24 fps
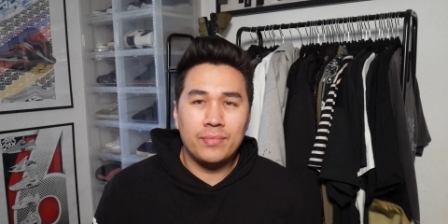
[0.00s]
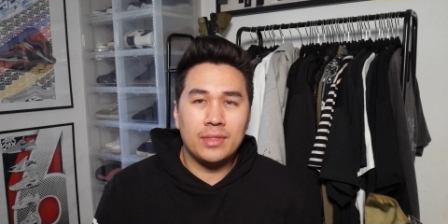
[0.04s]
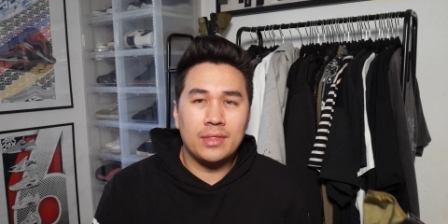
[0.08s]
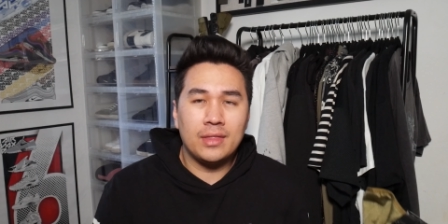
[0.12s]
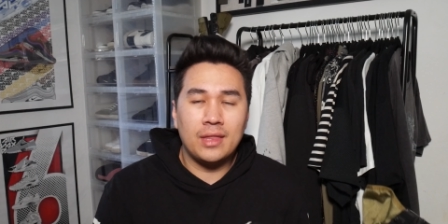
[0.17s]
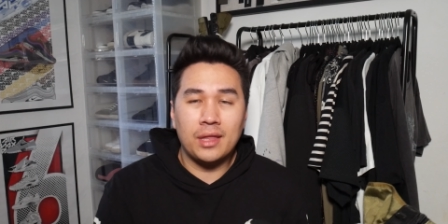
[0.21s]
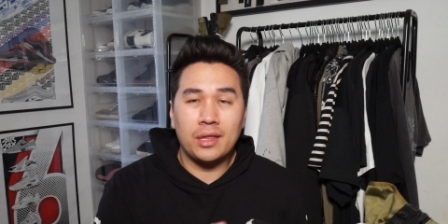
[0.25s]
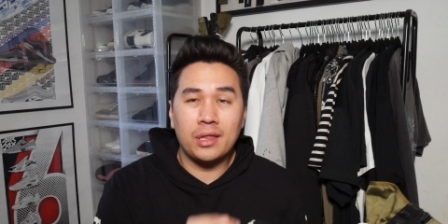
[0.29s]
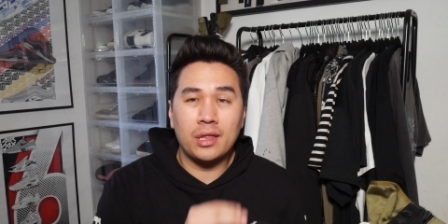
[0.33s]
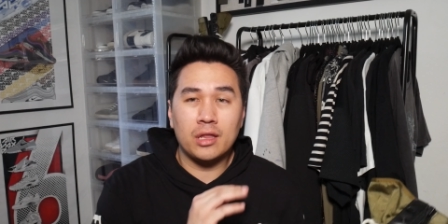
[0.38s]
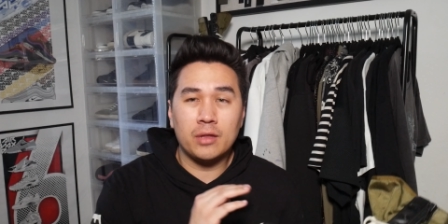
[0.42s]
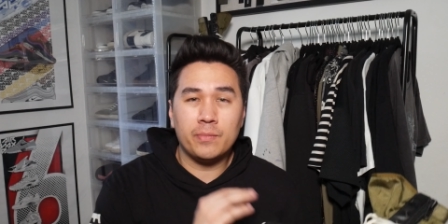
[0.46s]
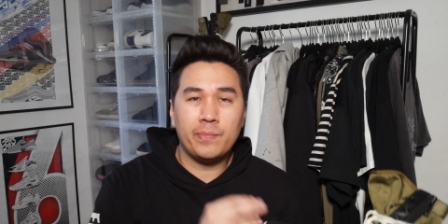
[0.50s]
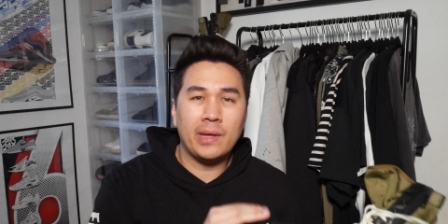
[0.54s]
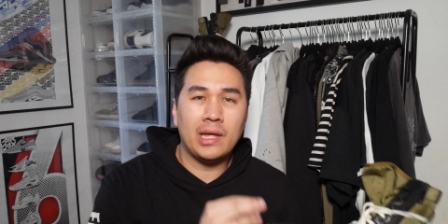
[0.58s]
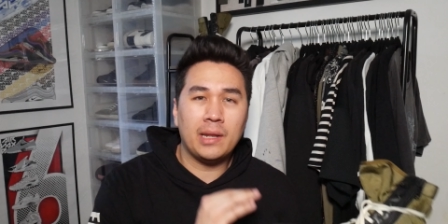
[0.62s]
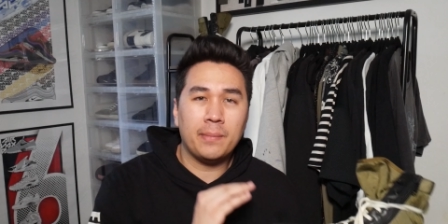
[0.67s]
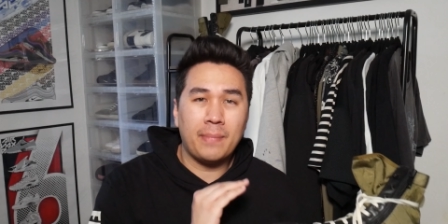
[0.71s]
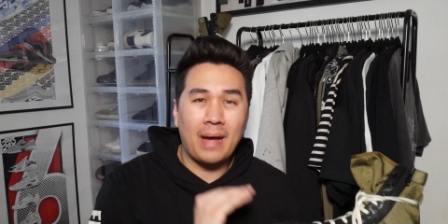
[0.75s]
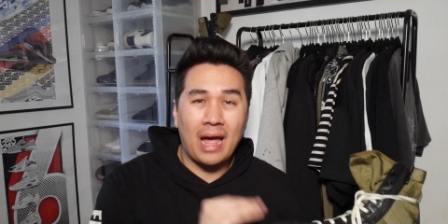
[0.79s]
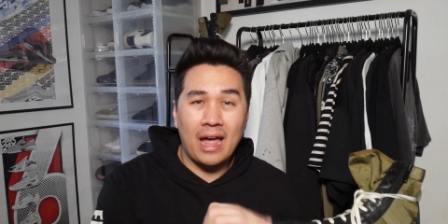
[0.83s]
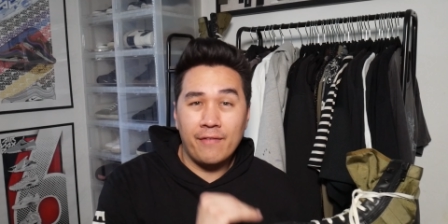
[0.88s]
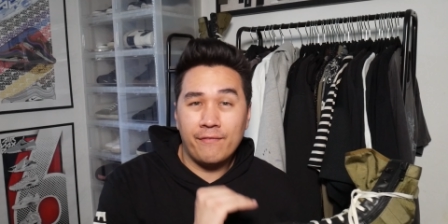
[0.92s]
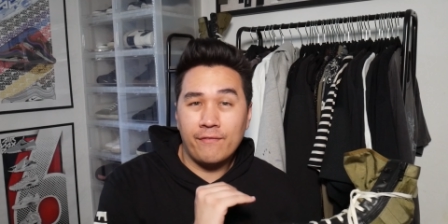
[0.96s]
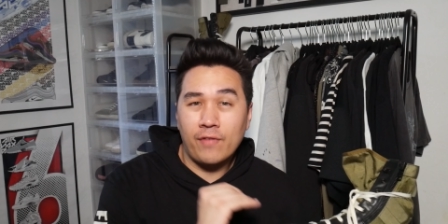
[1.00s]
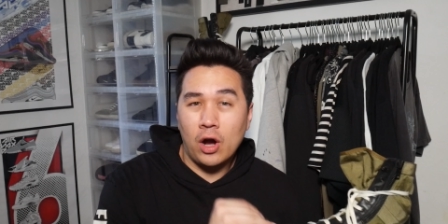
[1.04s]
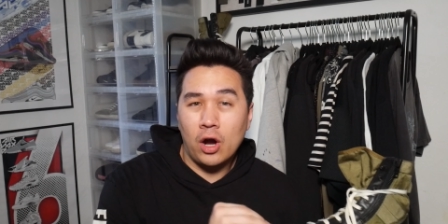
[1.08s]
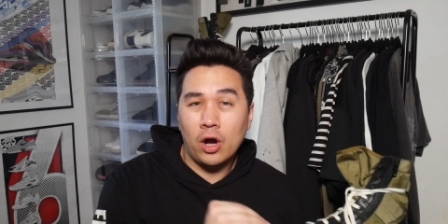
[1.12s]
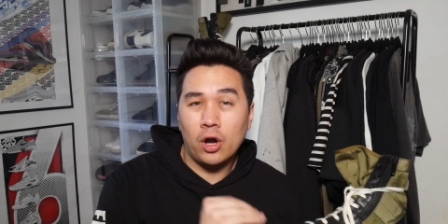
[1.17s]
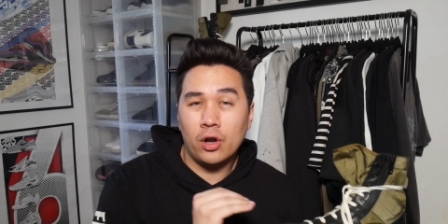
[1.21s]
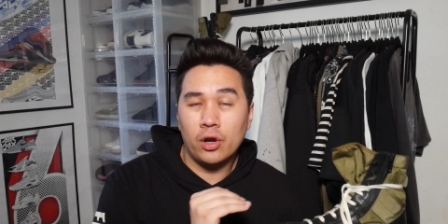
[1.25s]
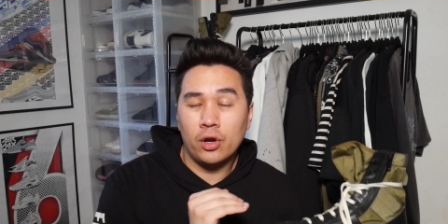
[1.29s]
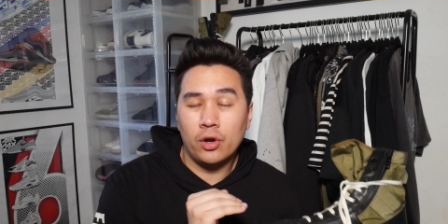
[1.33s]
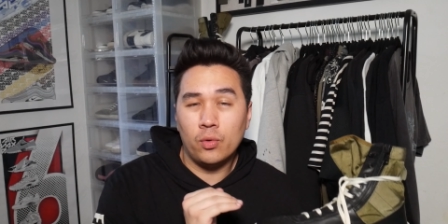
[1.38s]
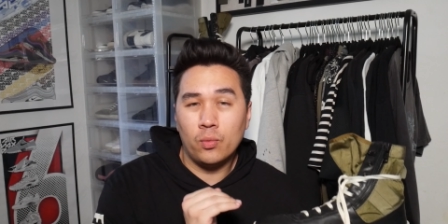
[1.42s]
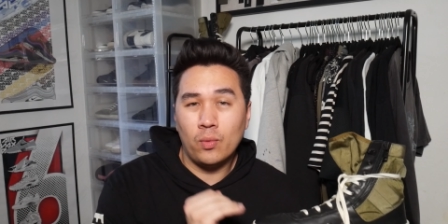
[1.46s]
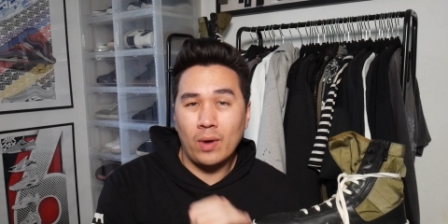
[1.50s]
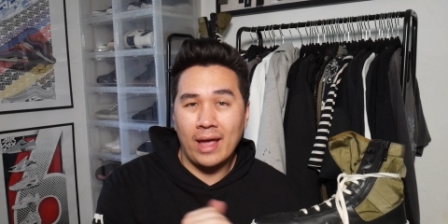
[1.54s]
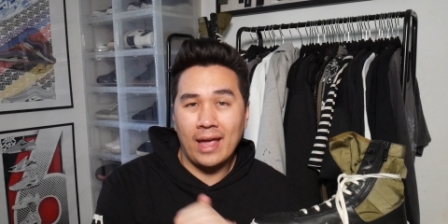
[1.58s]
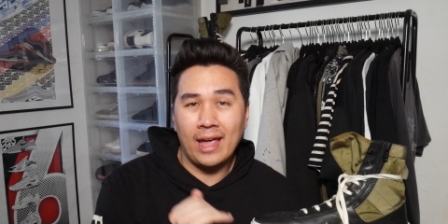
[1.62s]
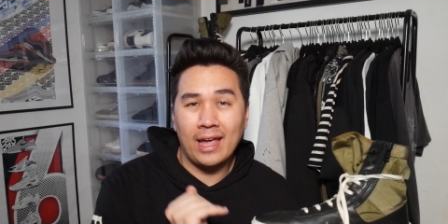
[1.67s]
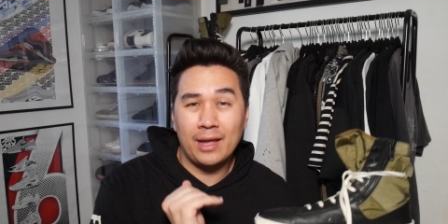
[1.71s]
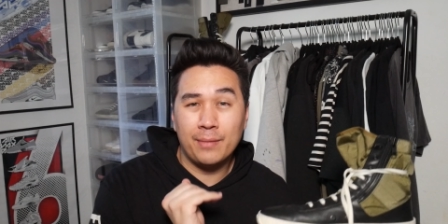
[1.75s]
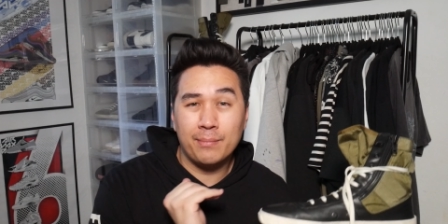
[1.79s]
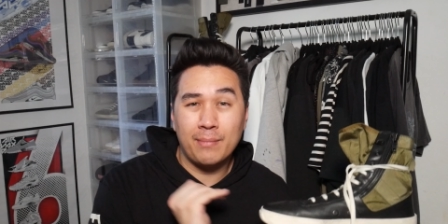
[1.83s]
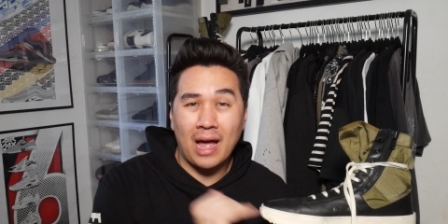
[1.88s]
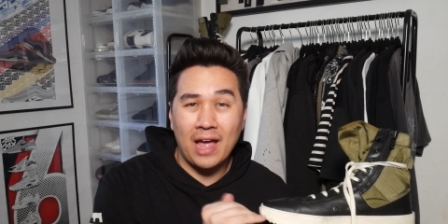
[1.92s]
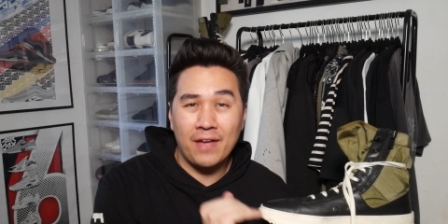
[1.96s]
This has been by far and
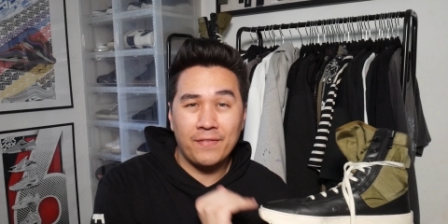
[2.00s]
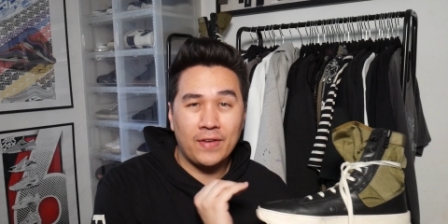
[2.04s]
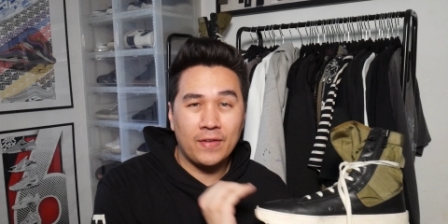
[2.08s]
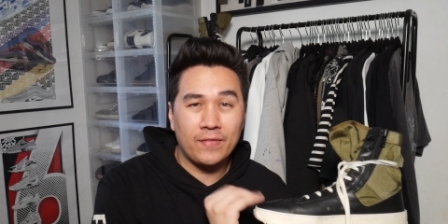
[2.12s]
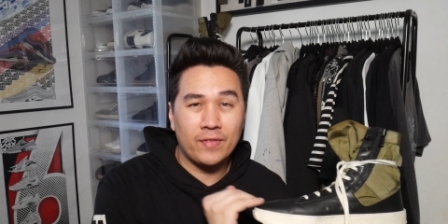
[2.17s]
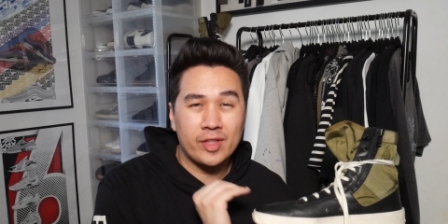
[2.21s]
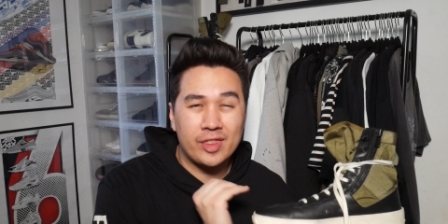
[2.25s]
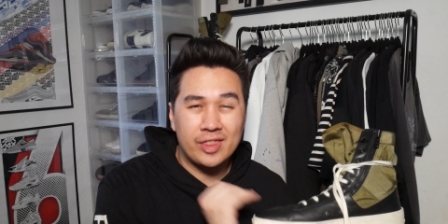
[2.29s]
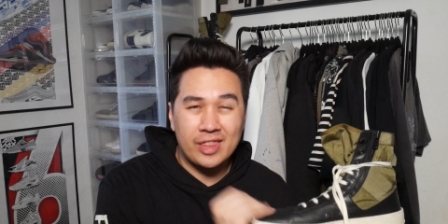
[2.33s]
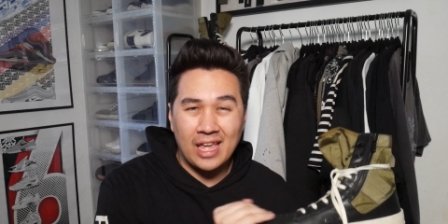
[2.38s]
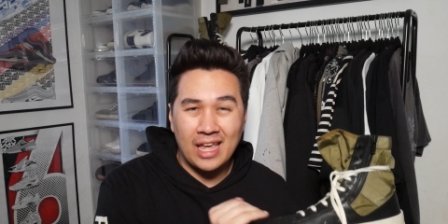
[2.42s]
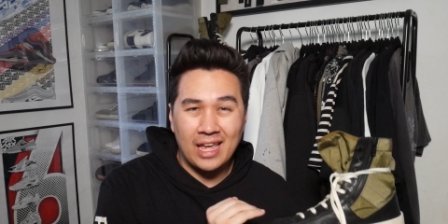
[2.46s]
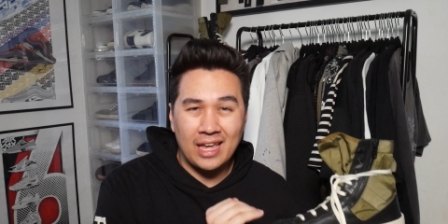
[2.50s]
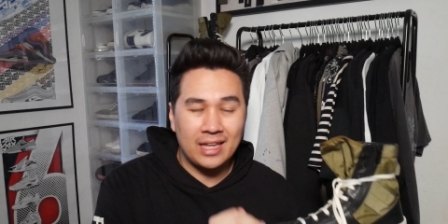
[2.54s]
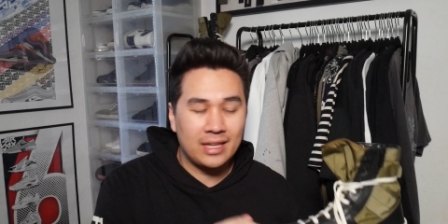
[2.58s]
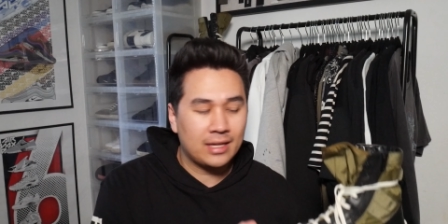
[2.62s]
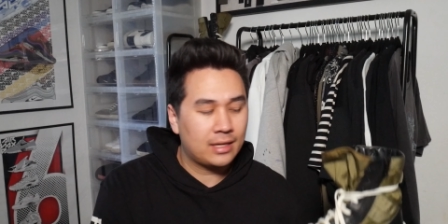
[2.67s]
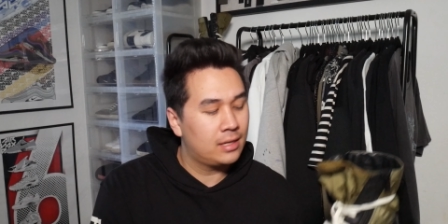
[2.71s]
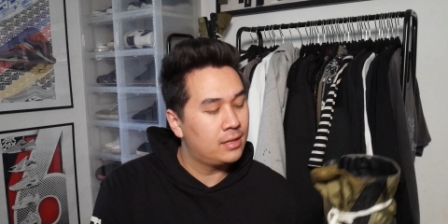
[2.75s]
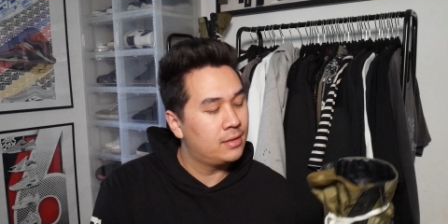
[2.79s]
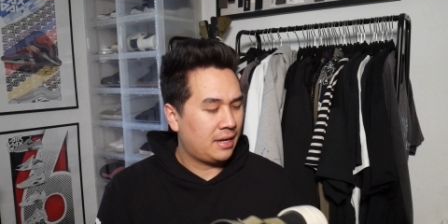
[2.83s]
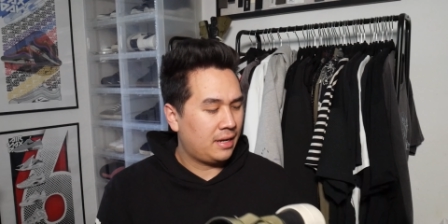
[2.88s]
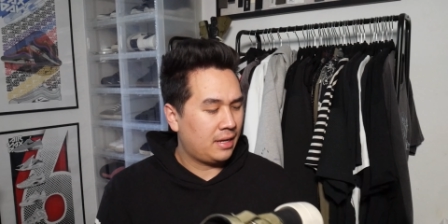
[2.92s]
away my favorite thing.